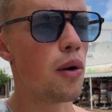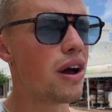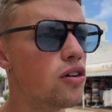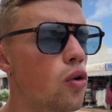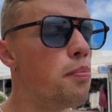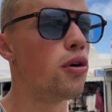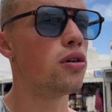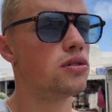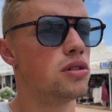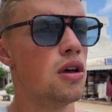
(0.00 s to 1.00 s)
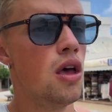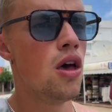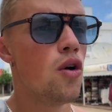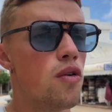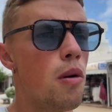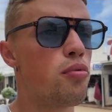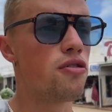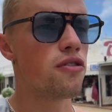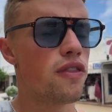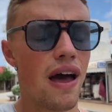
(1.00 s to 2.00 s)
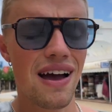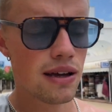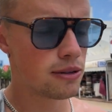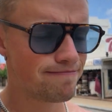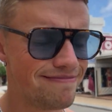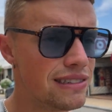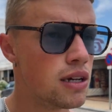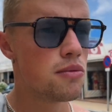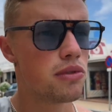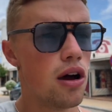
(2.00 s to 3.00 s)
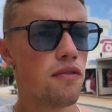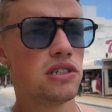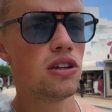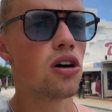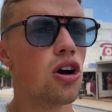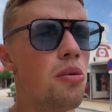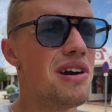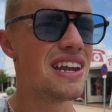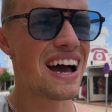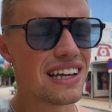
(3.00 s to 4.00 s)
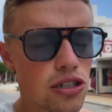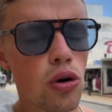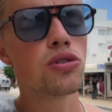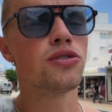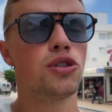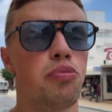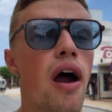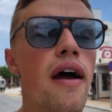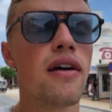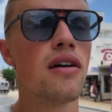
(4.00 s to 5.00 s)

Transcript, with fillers: We had it all booked with my brother and that. They're obviously not coming, and it's ocean spray.